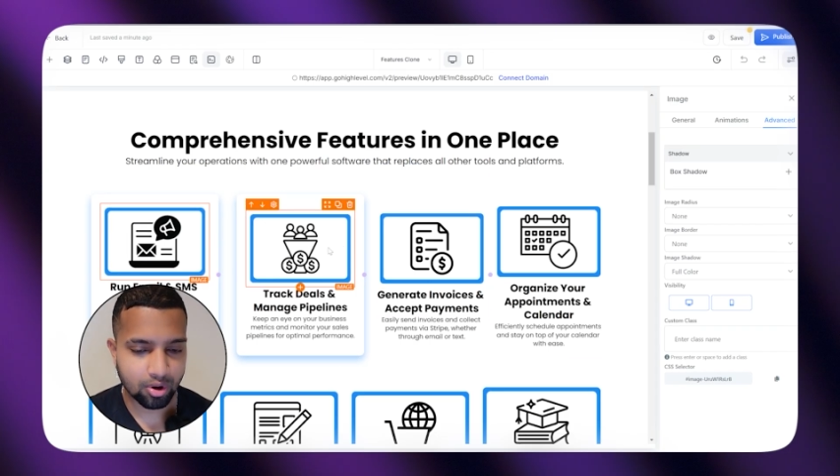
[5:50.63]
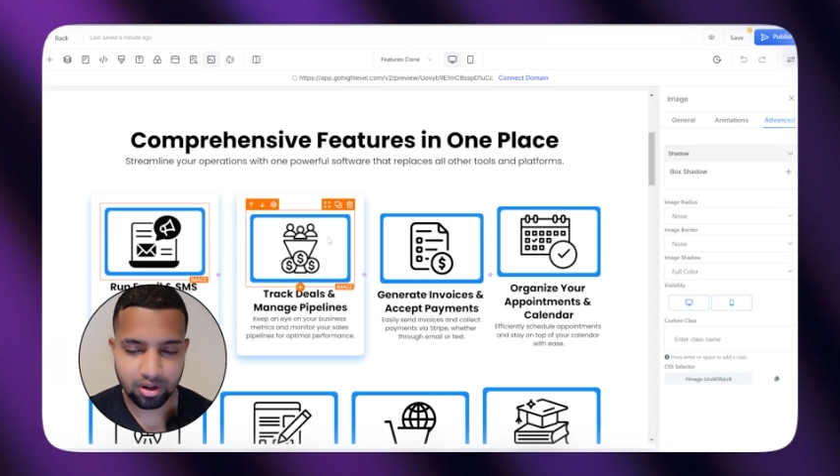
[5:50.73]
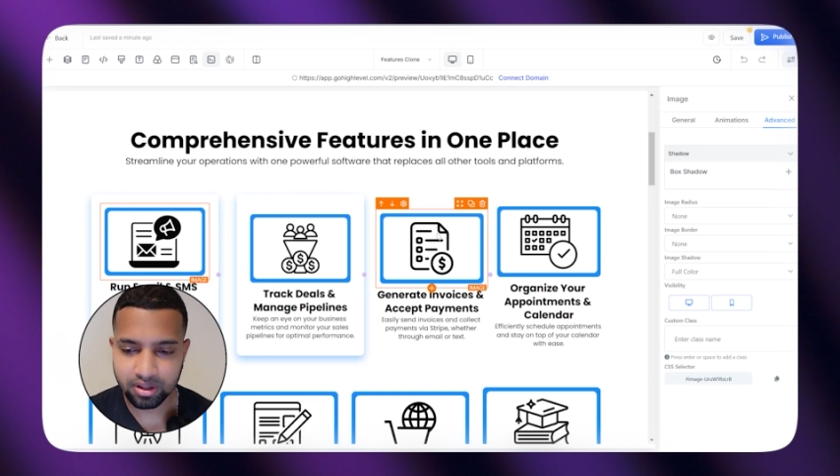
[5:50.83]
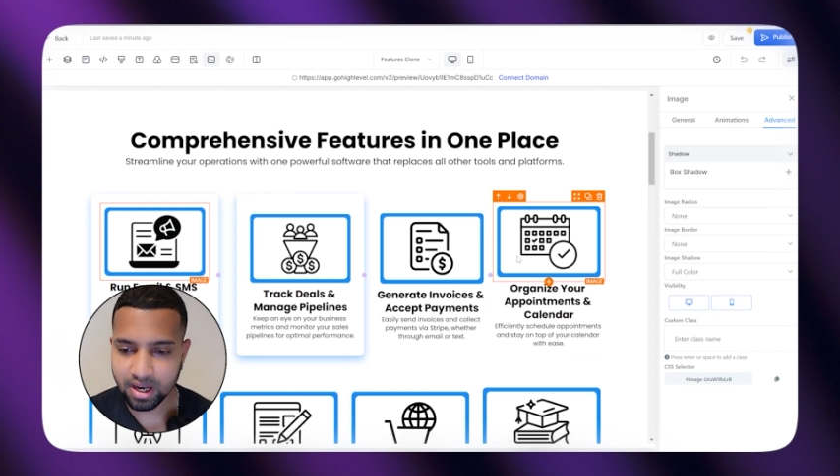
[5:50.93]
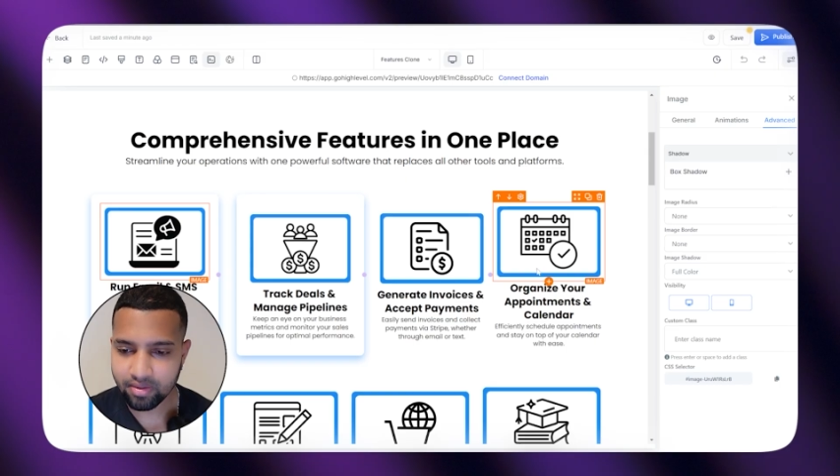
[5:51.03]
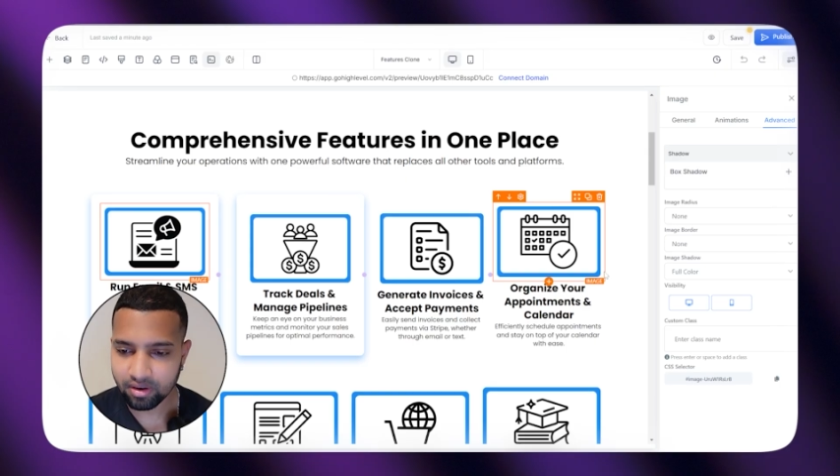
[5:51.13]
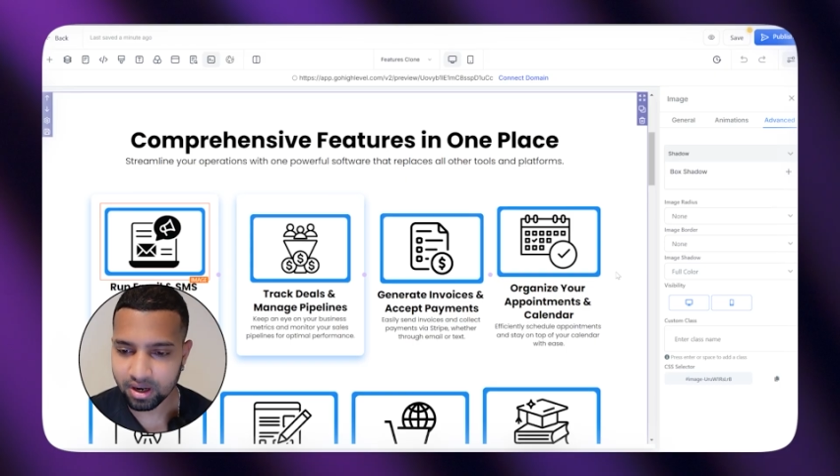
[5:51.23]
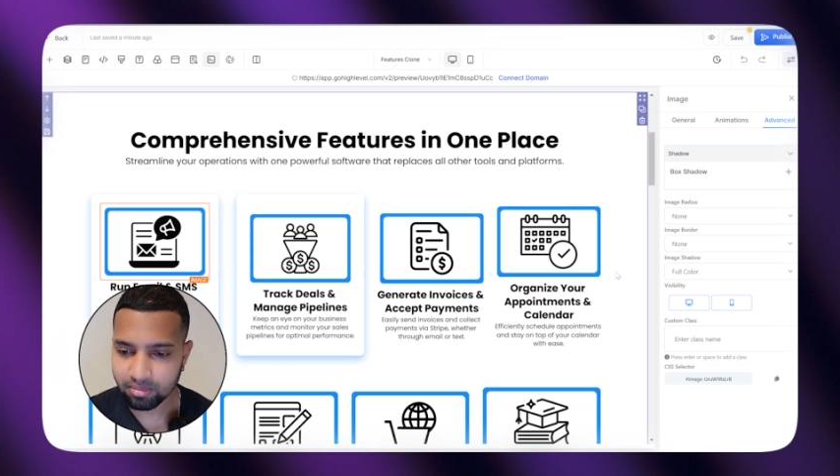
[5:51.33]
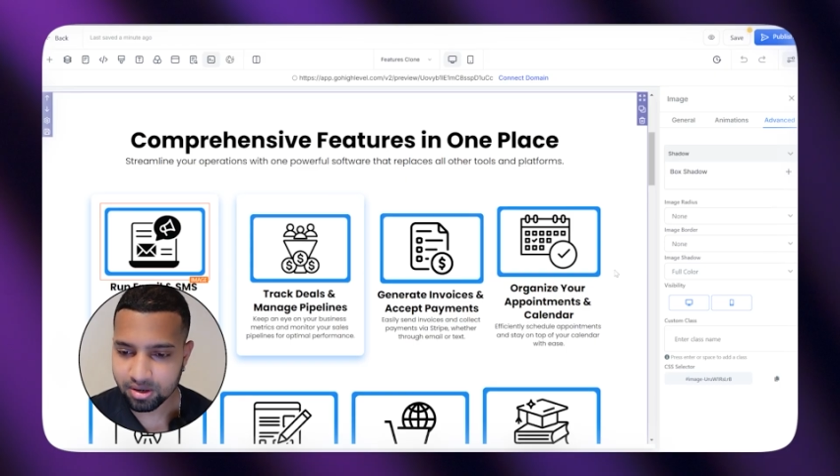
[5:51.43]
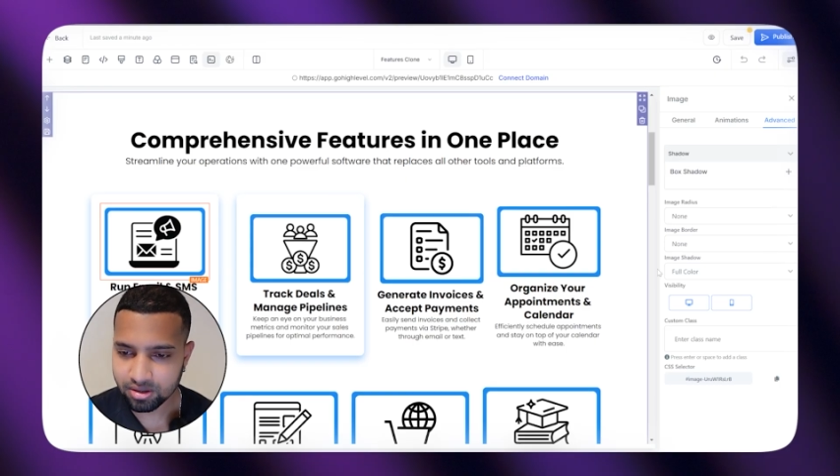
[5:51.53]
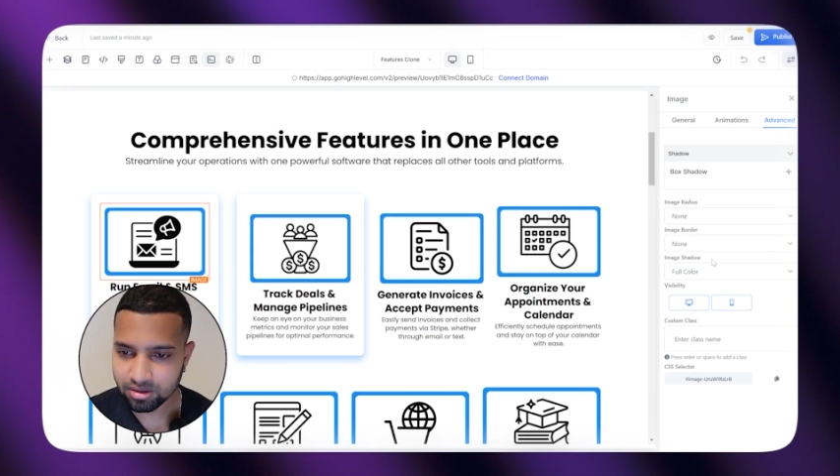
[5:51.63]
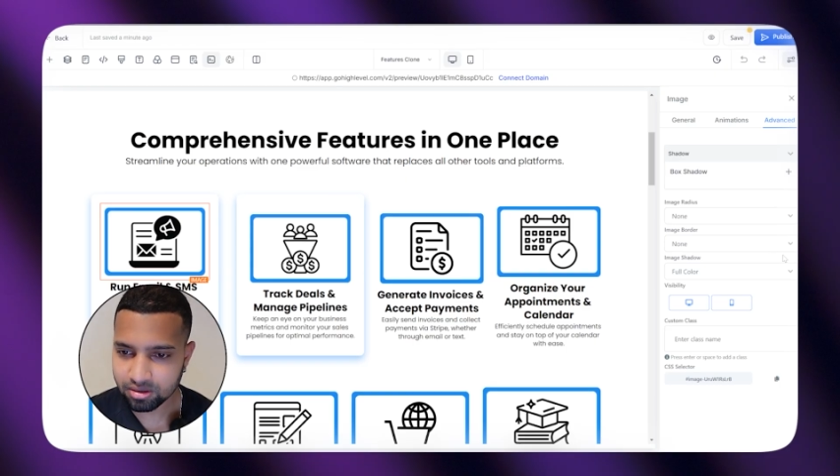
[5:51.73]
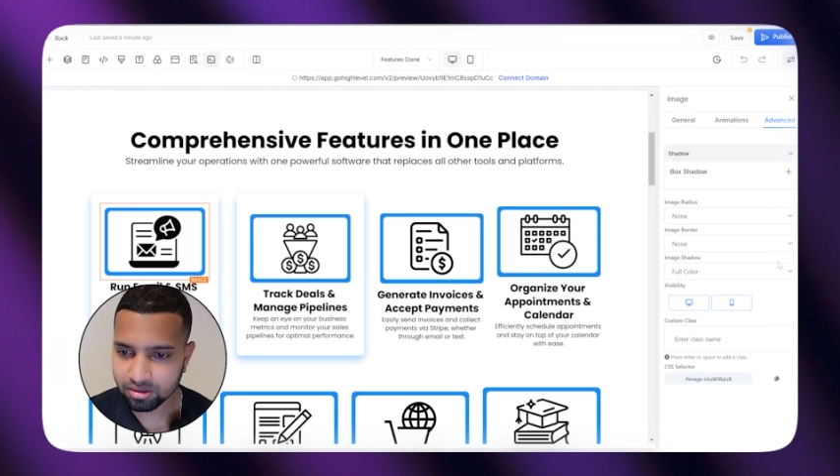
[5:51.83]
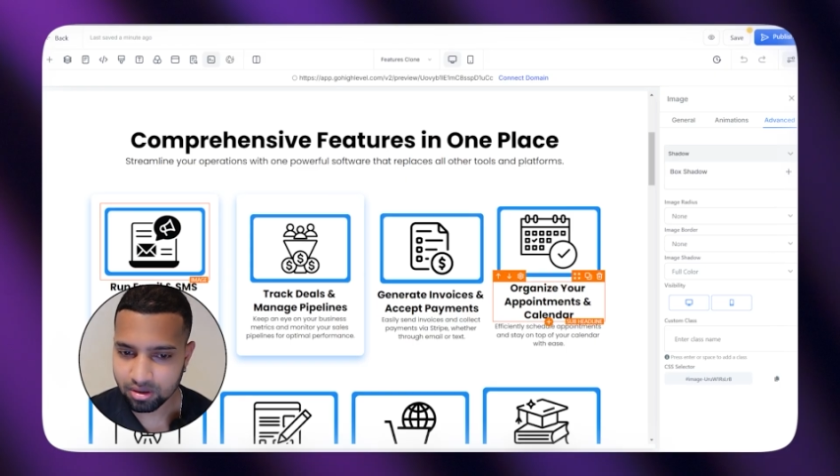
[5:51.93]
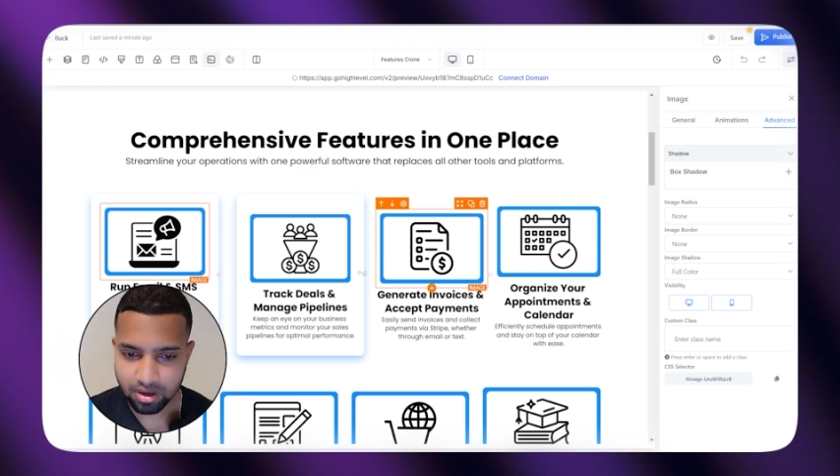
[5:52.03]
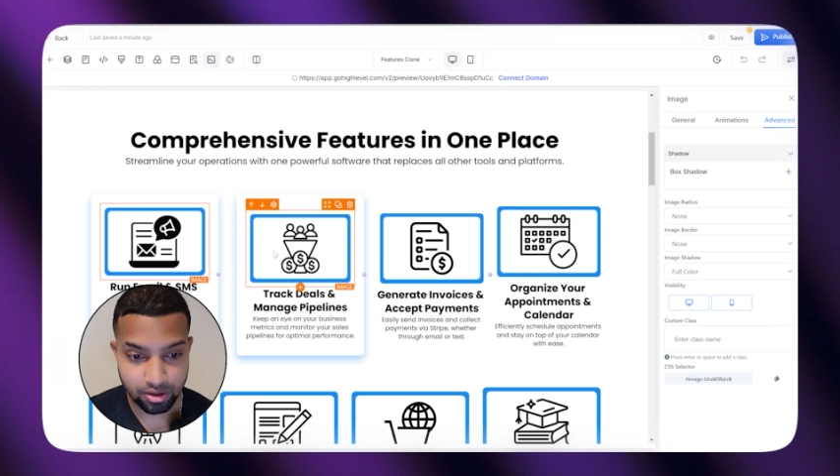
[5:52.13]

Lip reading: all the other images,